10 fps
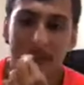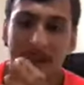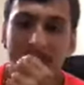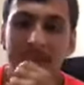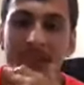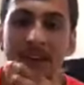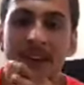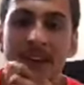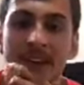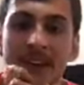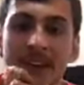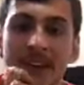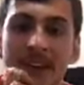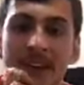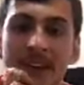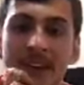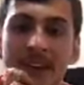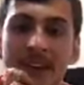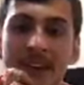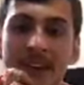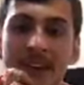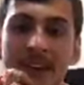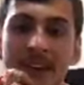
No words are spoken by the person on screen.